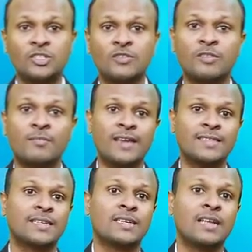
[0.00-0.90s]
of the
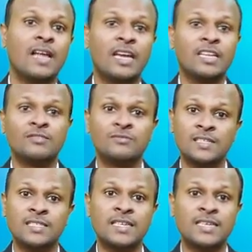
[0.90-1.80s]
bicycle in the
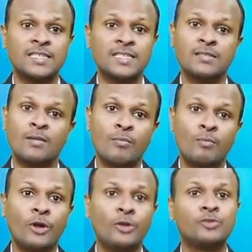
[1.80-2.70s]
first case is
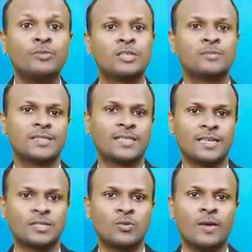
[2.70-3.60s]
0.2 meter per
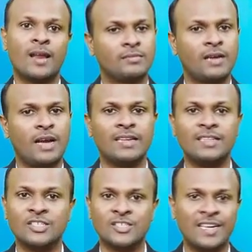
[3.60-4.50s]
second square, and in
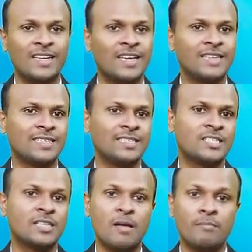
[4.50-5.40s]
the second case it
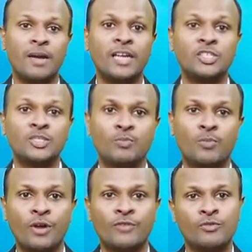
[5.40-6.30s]
is minus
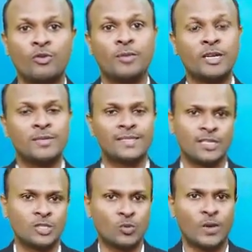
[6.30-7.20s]
0.4 meter per
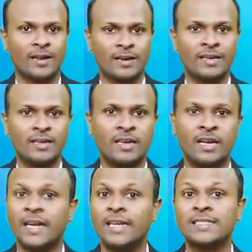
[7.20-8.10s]
second square.
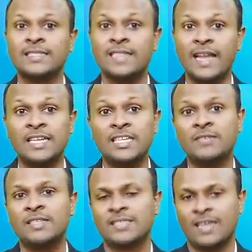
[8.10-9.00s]
It is a
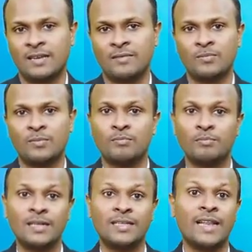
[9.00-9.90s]
negative in sign,
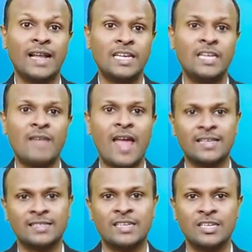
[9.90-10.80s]
but the negative
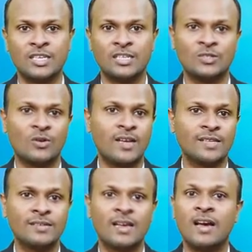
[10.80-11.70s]
acceleration is known
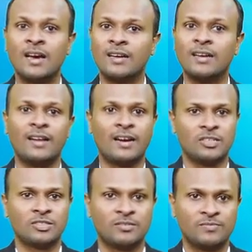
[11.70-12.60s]
as
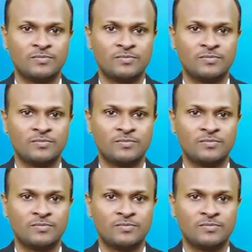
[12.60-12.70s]
retardation.